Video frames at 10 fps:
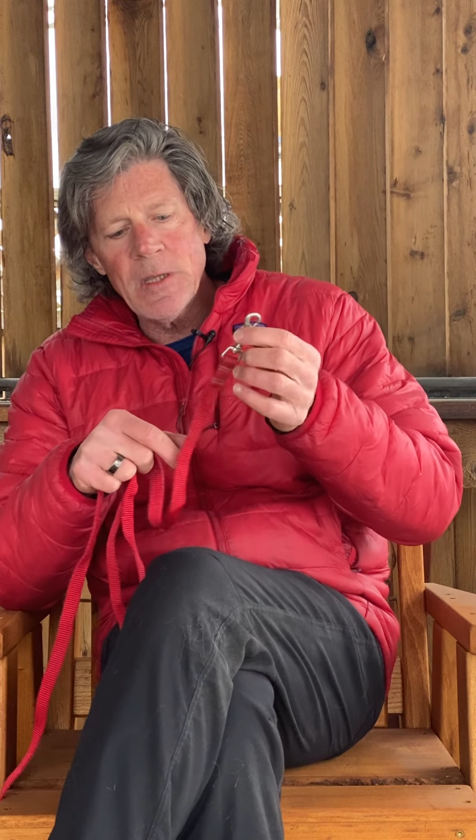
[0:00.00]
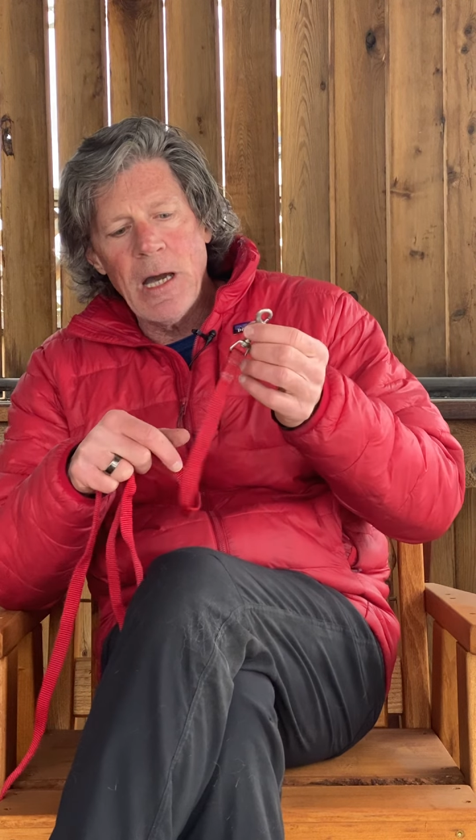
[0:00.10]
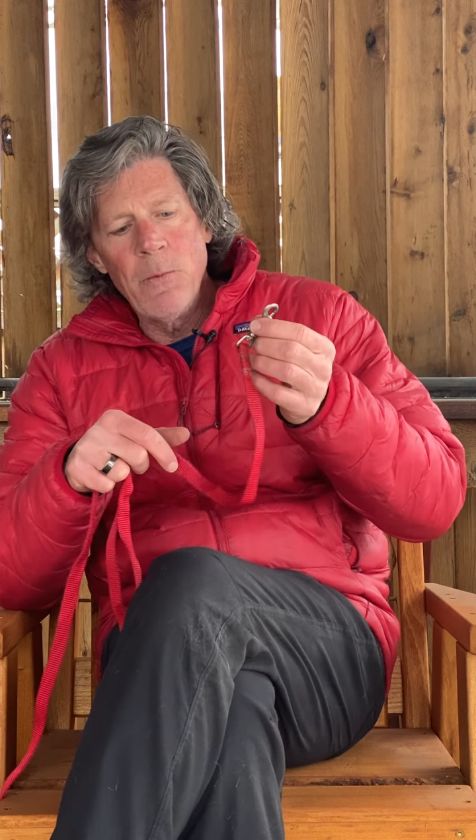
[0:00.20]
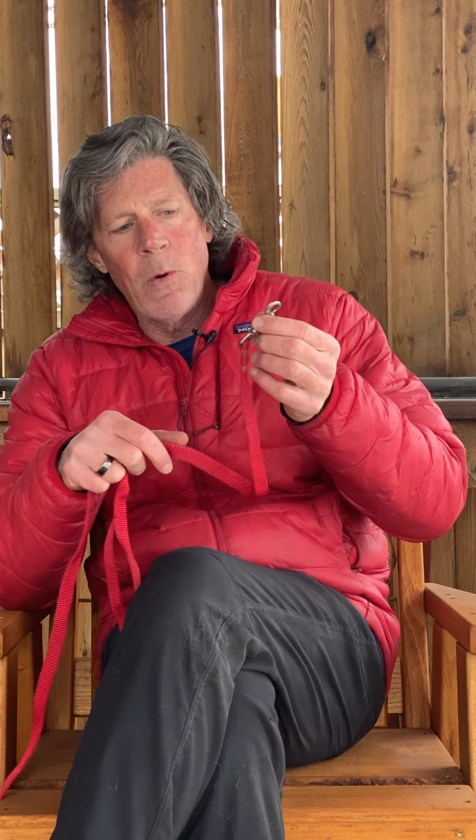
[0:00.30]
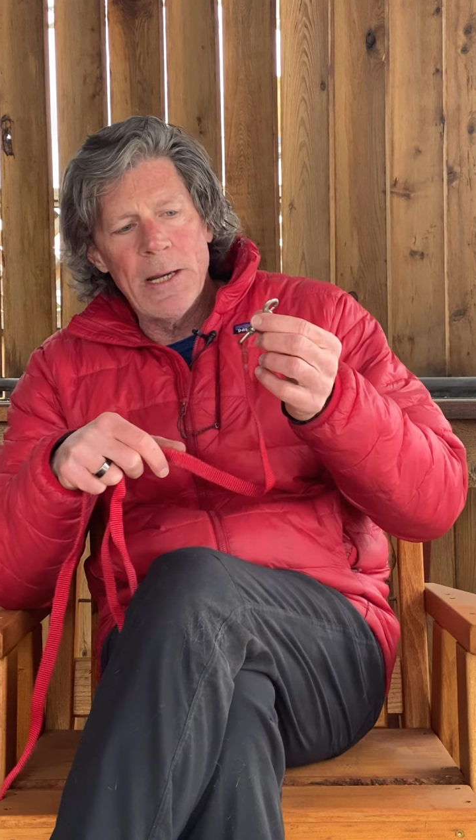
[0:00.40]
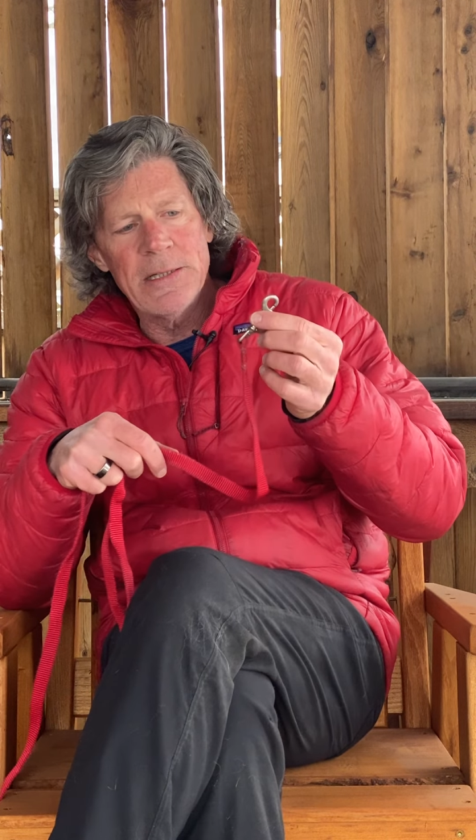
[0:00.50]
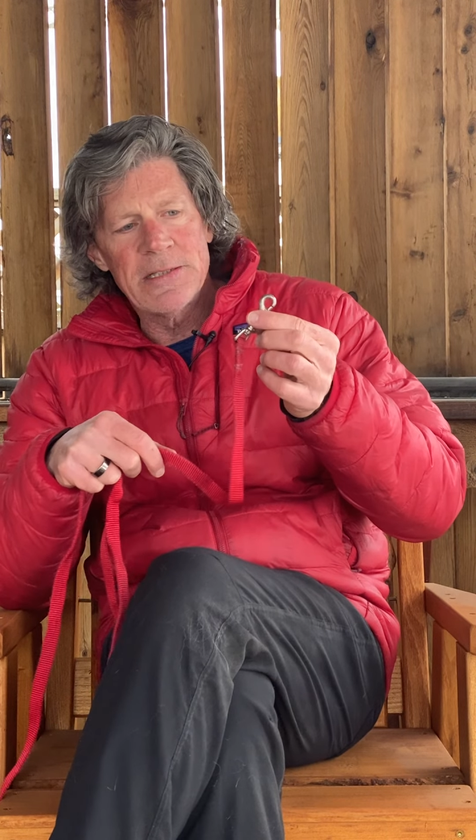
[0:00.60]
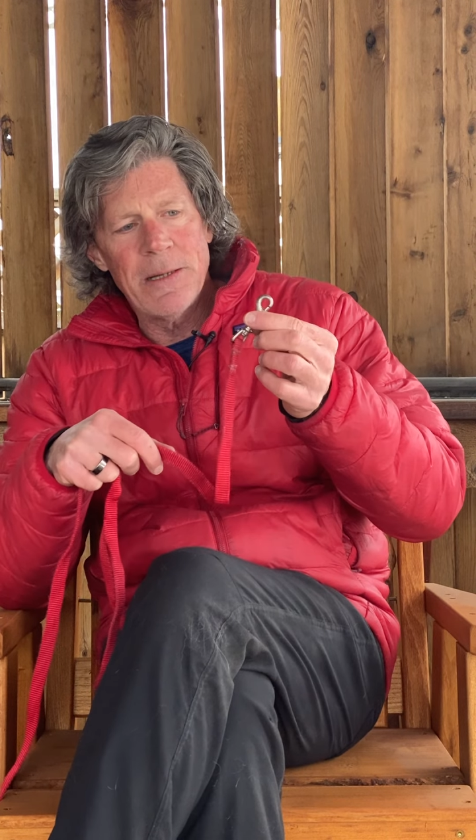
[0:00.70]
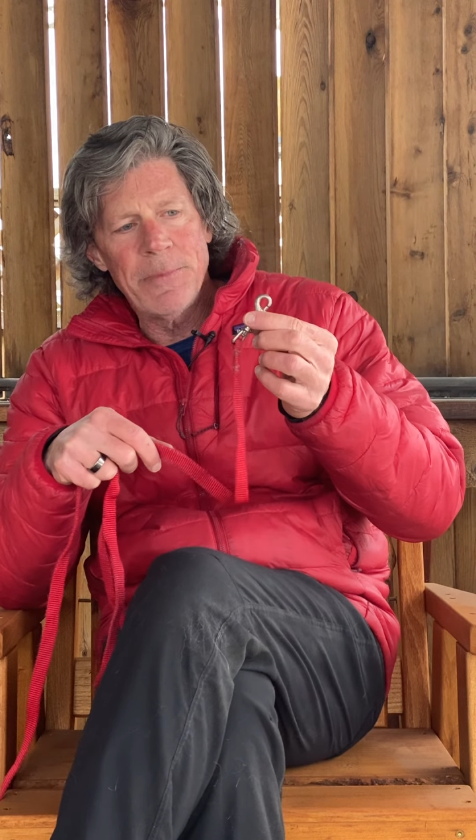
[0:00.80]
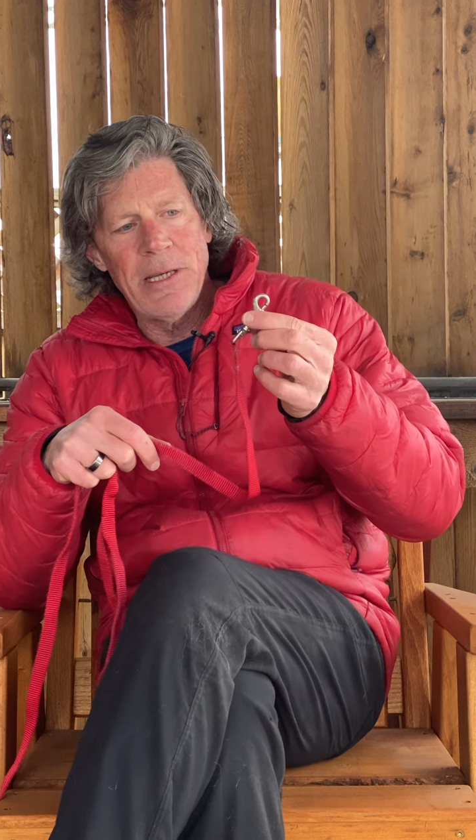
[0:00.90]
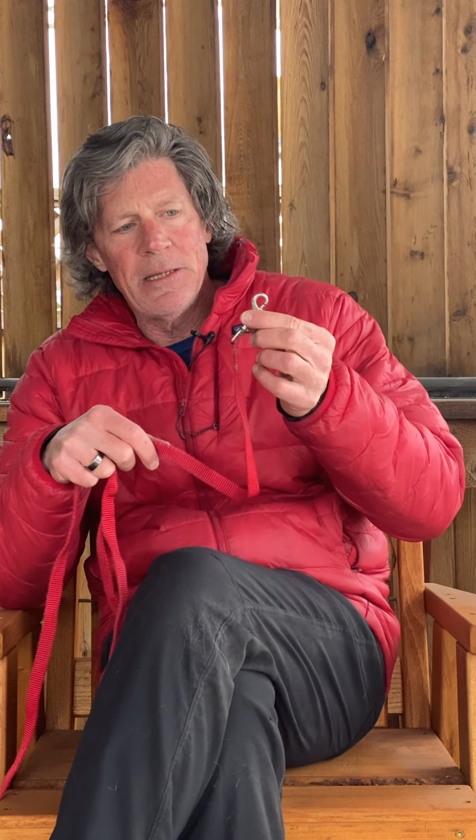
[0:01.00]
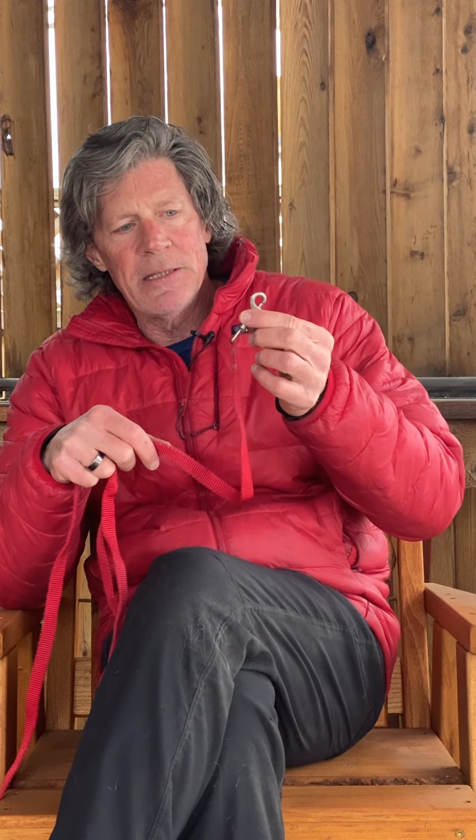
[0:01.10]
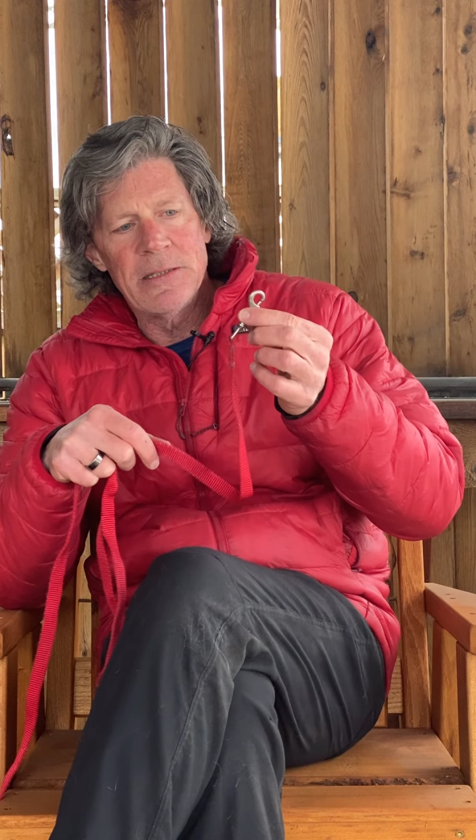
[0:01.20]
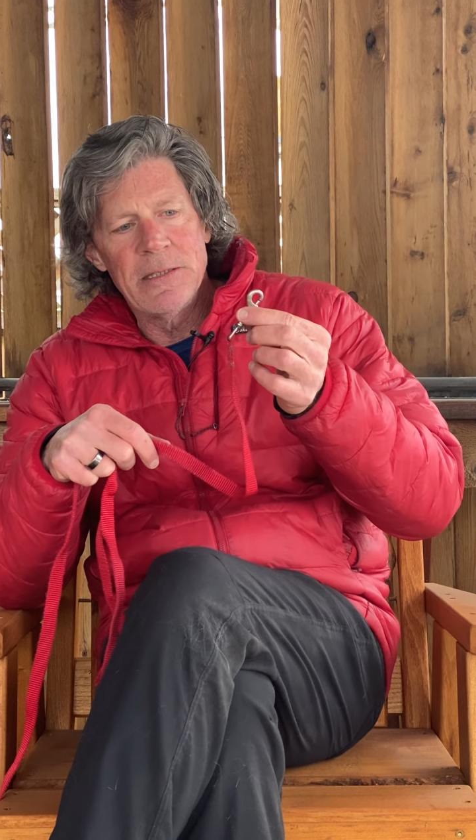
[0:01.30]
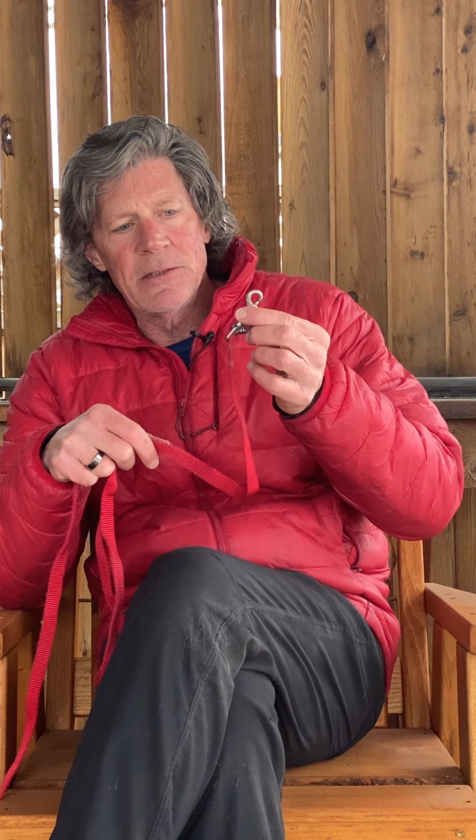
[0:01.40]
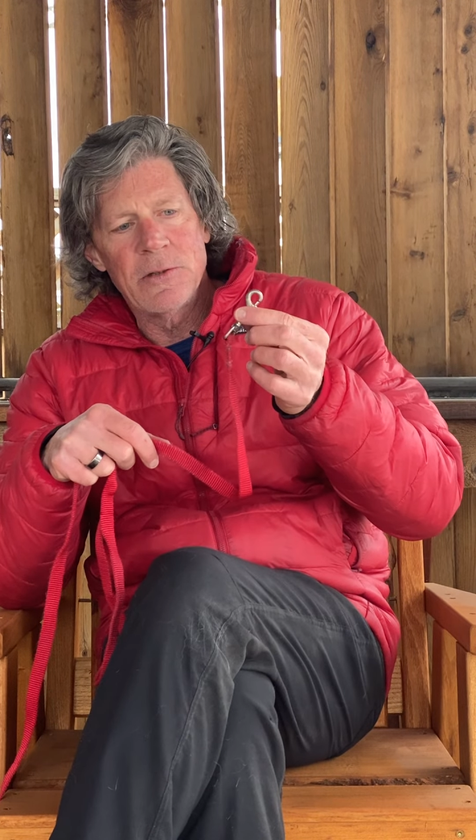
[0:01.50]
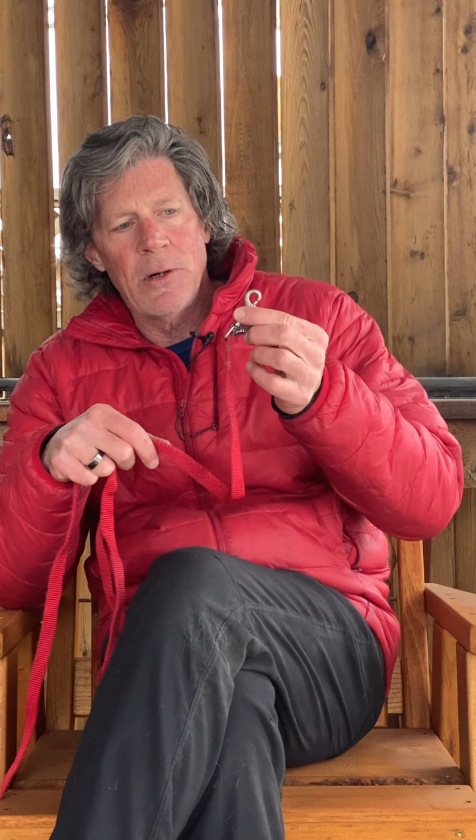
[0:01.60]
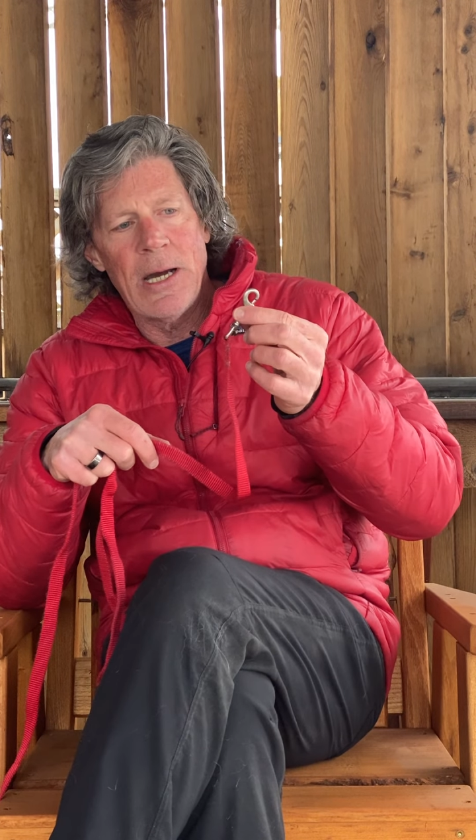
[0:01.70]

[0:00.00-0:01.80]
I wanted something, and so